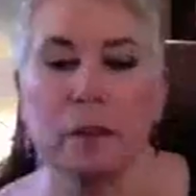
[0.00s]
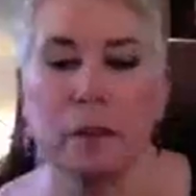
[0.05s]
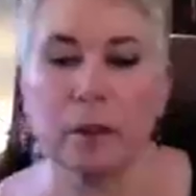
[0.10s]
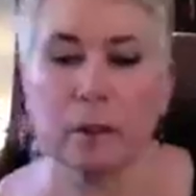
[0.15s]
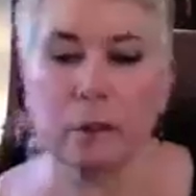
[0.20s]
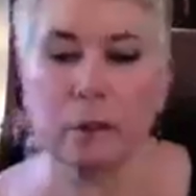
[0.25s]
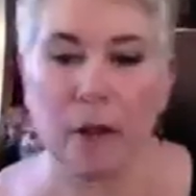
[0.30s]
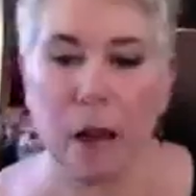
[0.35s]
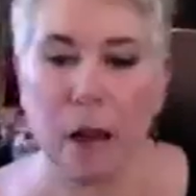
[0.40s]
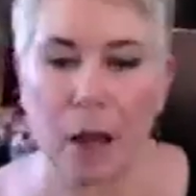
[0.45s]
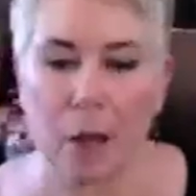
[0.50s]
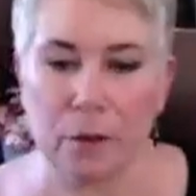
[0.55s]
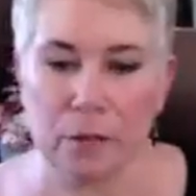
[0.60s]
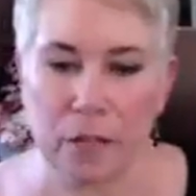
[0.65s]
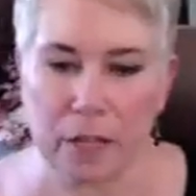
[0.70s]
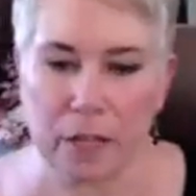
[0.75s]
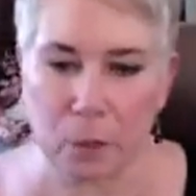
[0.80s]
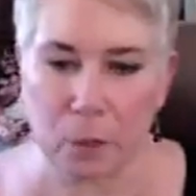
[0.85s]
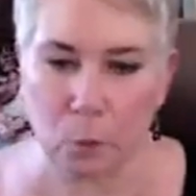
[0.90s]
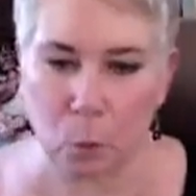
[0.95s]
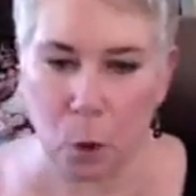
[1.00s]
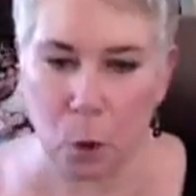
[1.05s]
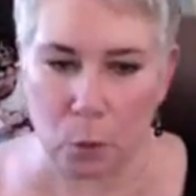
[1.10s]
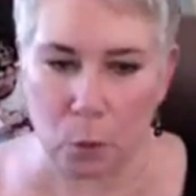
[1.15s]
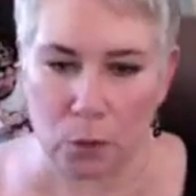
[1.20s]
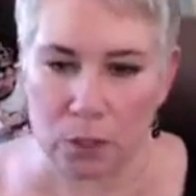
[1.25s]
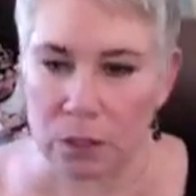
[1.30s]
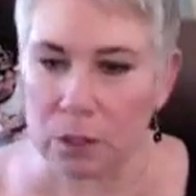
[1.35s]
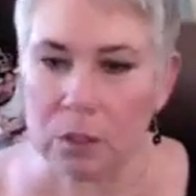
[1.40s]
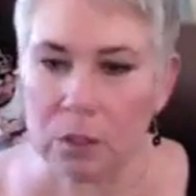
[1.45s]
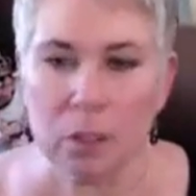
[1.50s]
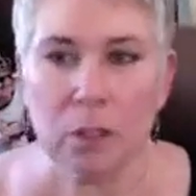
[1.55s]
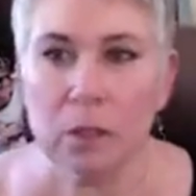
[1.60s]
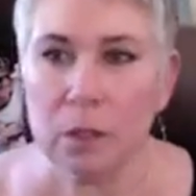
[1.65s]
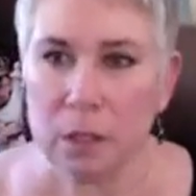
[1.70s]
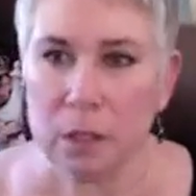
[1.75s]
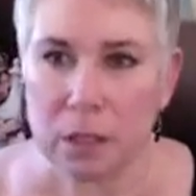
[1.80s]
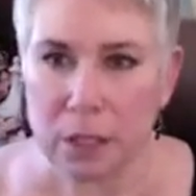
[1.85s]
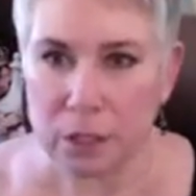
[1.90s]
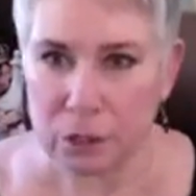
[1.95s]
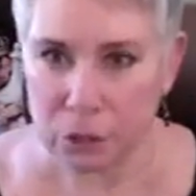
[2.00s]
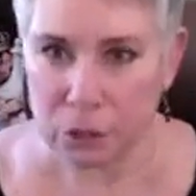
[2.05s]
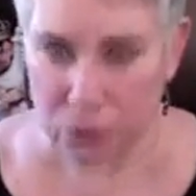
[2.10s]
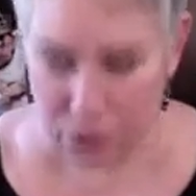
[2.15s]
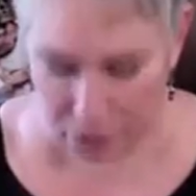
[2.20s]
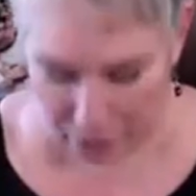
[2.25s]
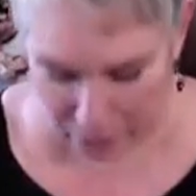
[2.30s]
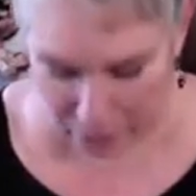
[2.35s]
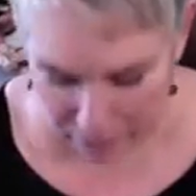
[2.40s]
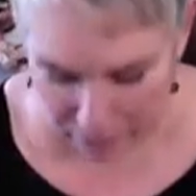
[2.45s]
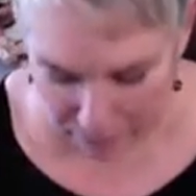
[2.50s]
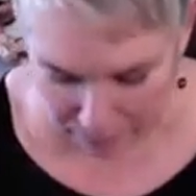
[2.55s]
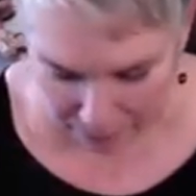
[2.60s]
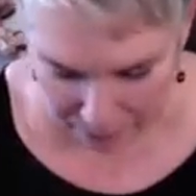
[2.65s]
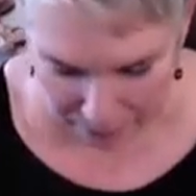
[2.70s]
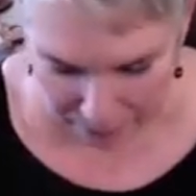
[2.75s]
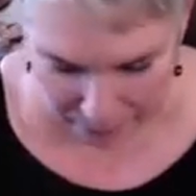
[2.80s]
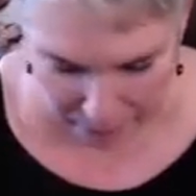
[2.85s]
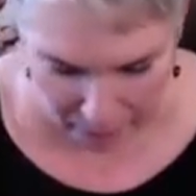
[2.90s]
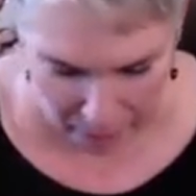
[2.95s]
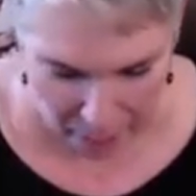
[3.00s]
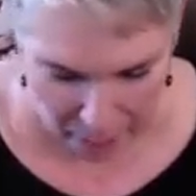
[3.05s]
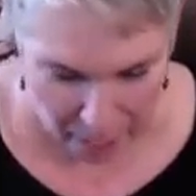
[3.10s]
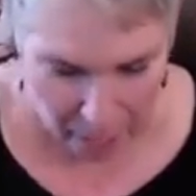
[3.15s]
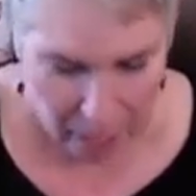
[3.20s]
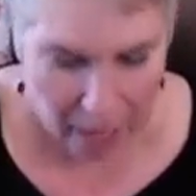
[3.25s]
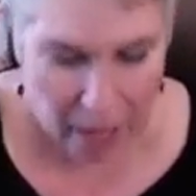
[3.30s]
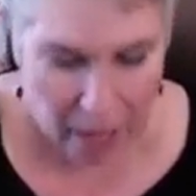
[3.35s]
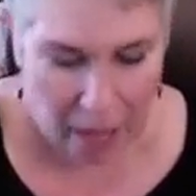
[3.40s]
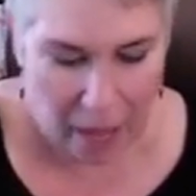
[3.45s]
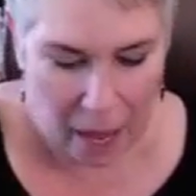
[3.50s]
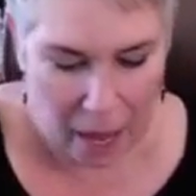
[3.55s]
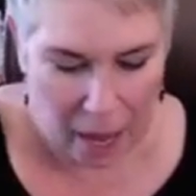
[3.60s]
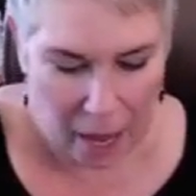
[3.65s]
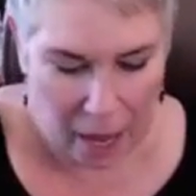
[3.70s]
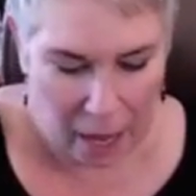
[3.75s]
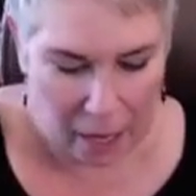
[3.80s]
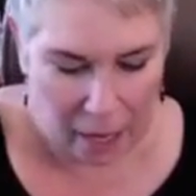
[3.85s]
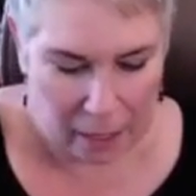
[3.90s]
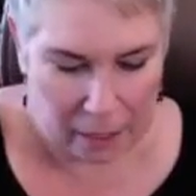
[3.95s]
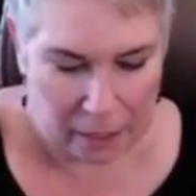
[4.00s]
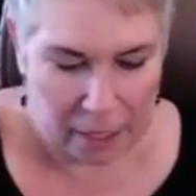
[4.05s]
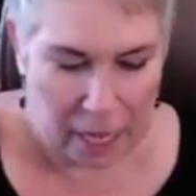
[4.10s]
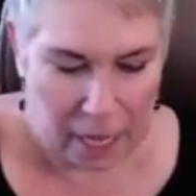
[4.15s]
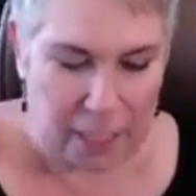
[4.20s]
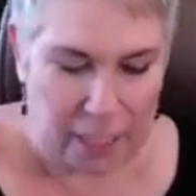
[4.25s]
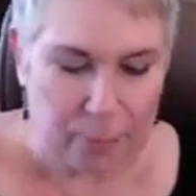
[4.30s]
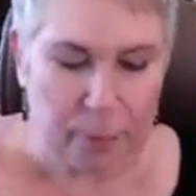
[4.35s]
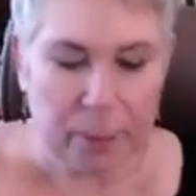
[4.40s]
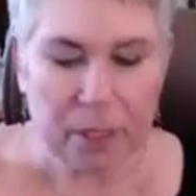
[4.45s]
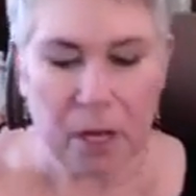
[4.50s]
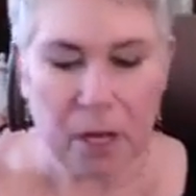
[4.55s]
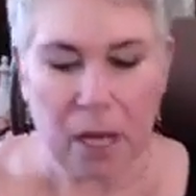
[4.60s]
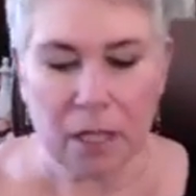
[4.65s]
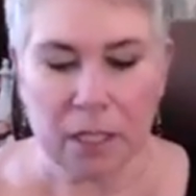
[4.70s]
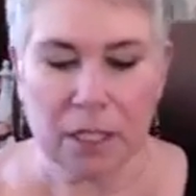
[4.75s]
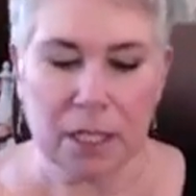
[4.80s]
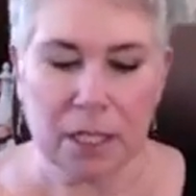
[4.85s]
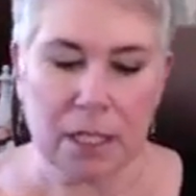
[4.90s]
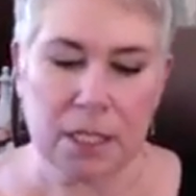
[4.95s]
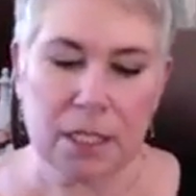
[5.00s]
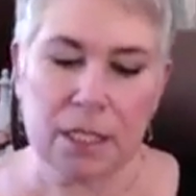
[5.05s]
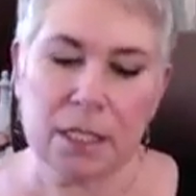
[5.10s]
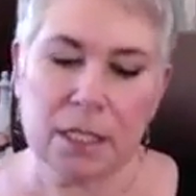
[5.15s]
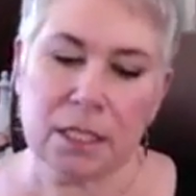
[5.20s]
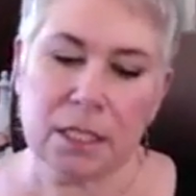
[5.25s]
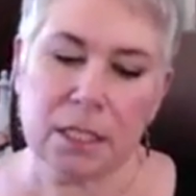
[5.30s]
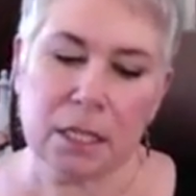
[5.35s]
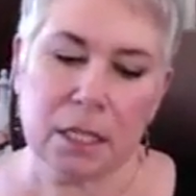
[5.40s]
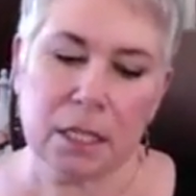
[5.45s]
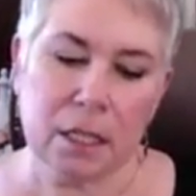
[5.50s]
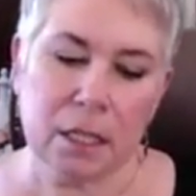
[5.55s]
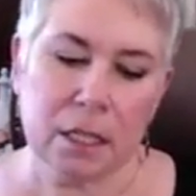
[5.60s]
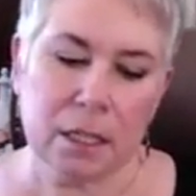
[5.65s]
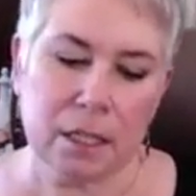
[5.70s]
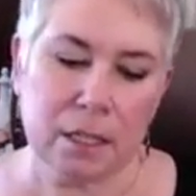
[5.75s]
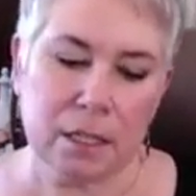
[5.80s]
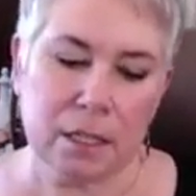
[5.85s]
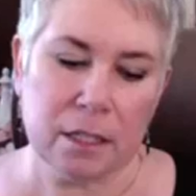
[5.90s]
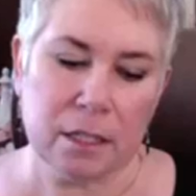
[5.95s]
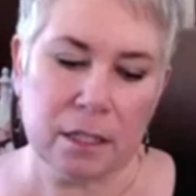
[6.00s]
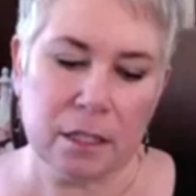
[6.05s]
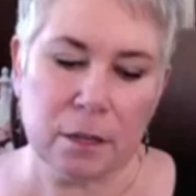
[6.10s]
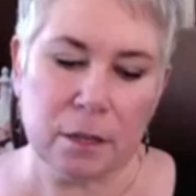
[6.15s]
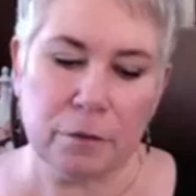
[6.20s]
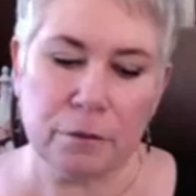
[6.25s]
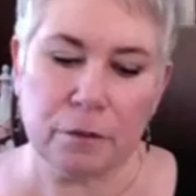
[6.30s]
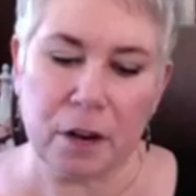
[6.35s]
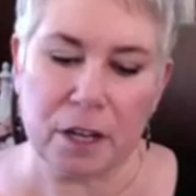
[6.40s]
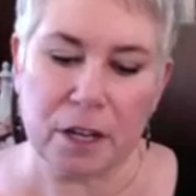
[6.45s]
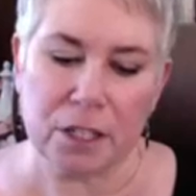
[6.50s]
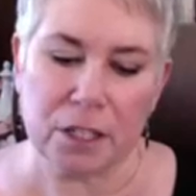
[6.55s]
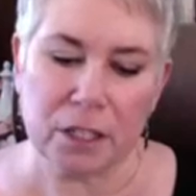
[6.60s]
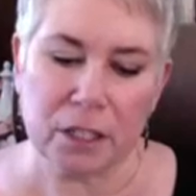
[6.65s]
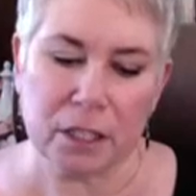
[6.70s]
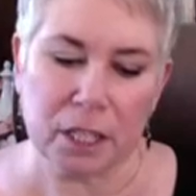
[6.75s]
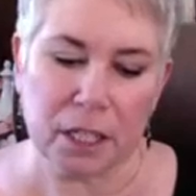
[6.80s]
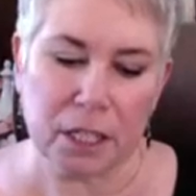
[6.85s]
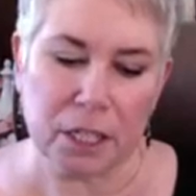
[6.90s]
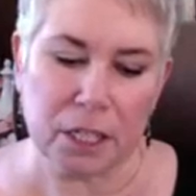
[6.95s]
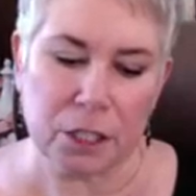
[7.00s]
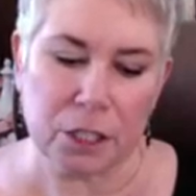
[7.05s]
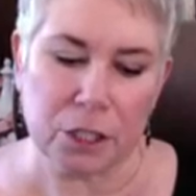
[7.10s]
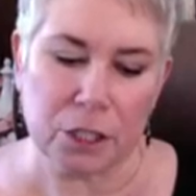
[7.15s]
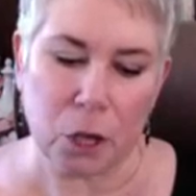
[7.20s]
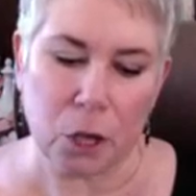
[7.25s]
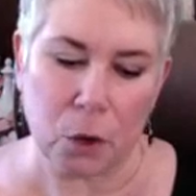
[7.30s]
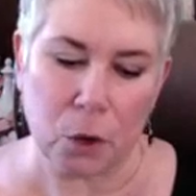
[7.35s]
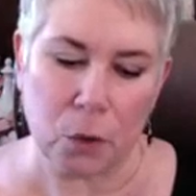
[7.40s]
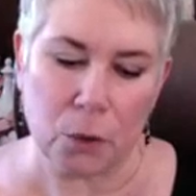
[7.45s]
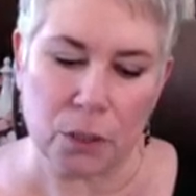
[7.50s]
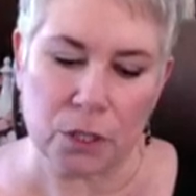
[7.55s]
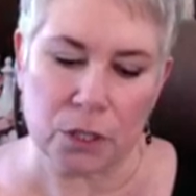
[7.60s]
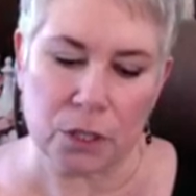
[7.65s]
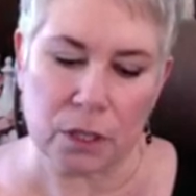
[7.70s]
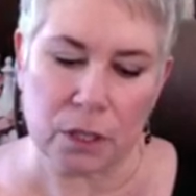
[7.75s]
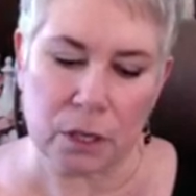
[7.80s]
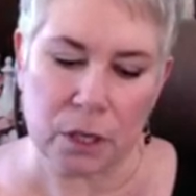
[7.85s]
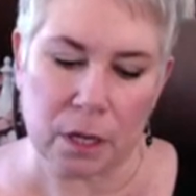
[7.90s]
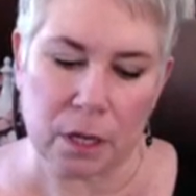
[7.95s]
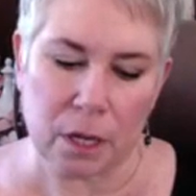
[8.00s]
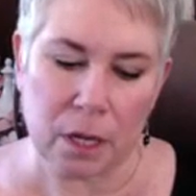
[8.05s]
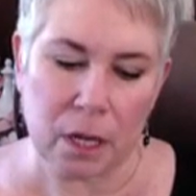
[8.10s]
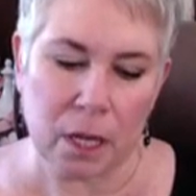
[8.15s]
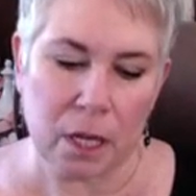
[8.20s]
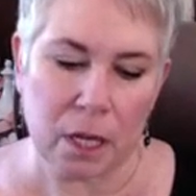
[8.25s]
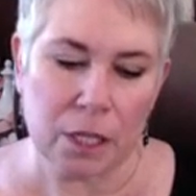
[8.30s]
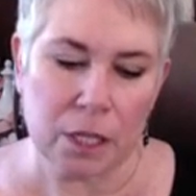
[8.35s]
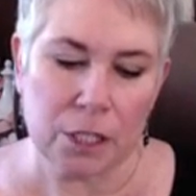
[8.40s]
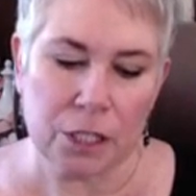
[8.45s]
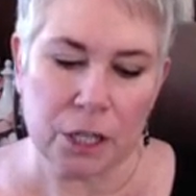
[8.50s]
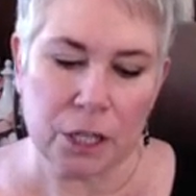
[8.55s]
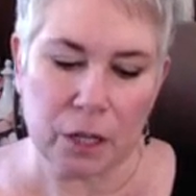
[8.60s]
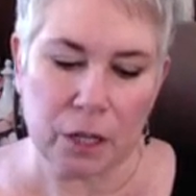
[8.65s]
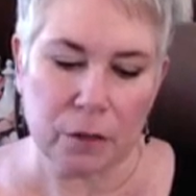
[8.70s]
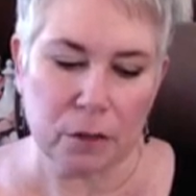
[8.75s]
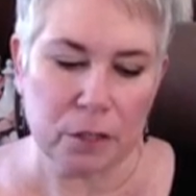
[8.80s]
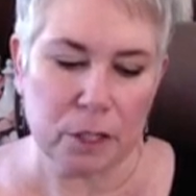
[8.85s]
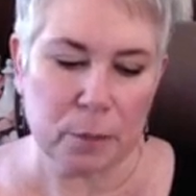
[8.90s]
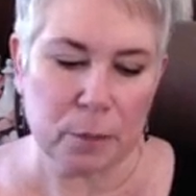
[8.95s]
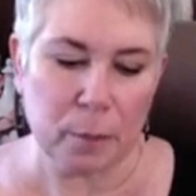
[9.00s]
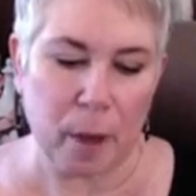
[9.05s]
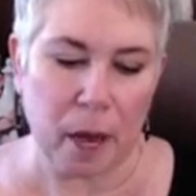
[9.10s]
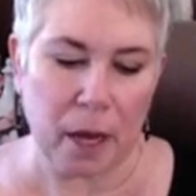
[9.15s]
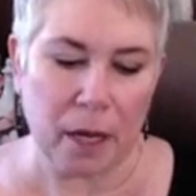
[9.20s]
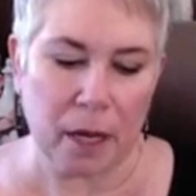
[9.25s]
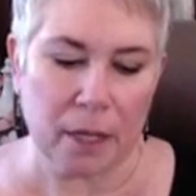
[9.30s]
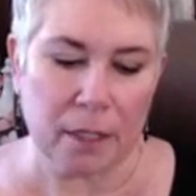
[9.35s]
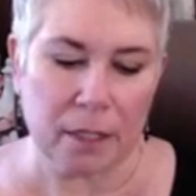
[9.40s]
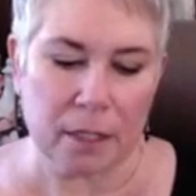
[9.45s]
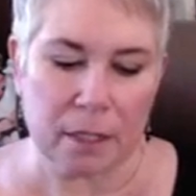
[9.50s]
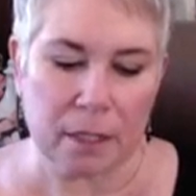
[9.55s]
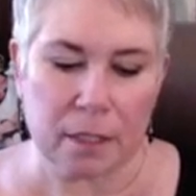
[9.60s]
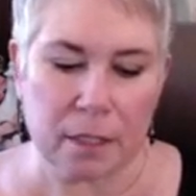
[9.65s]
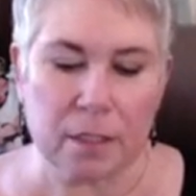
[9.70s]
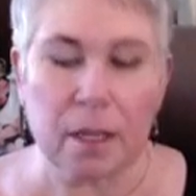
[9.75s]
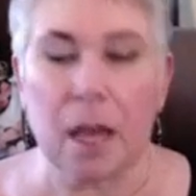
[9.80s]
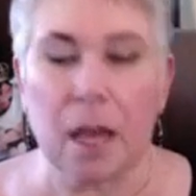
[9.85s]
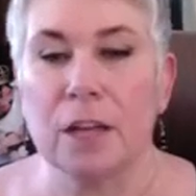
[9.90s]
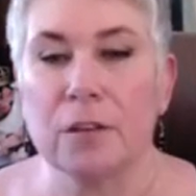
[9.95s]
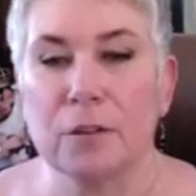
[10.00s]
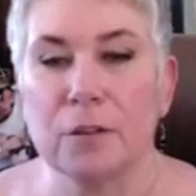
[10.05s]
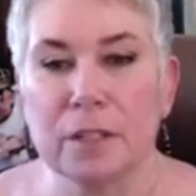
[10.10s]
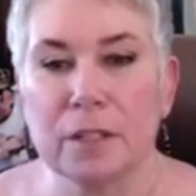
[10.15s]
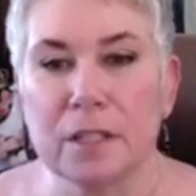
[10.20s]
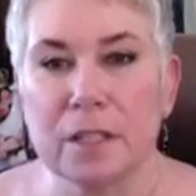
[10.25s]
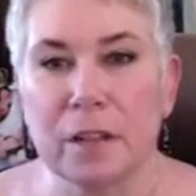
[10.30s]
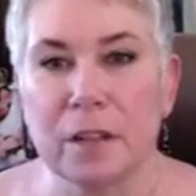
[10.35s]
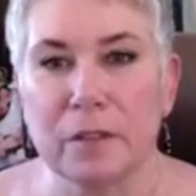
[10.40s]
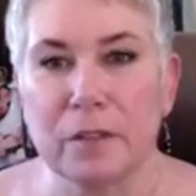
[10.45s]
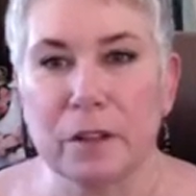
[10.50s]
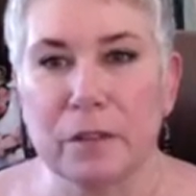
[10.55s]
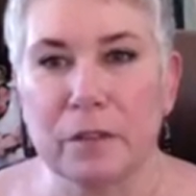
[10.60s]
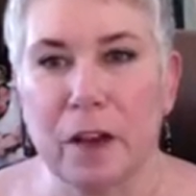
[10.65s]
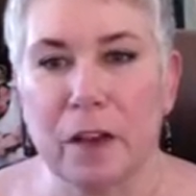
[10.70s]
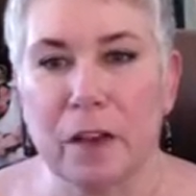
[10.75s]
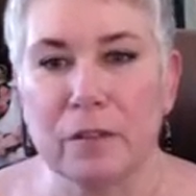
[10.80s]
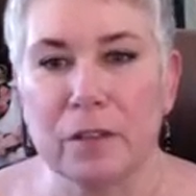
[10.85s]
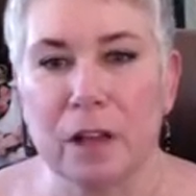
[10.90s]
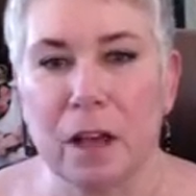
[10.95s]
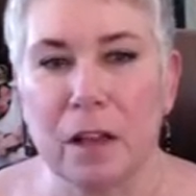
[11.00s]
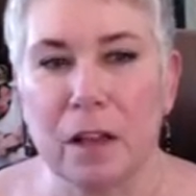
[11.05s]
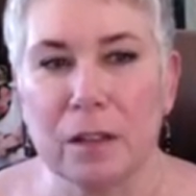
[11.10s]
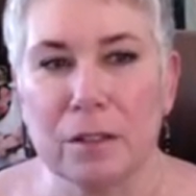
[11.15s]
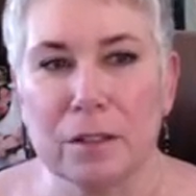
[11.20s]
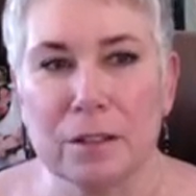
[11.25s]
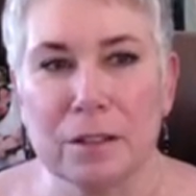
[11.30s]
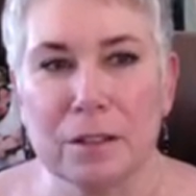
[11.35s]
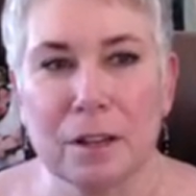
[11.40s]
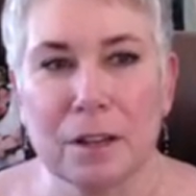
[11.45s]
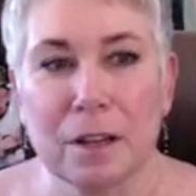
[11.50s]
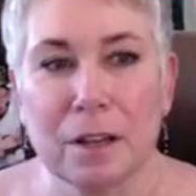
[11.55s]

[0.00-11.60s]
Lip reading: the ground and it won't get dirty. And last but not least, this is the French linen tote. Generous pockets. This is $175.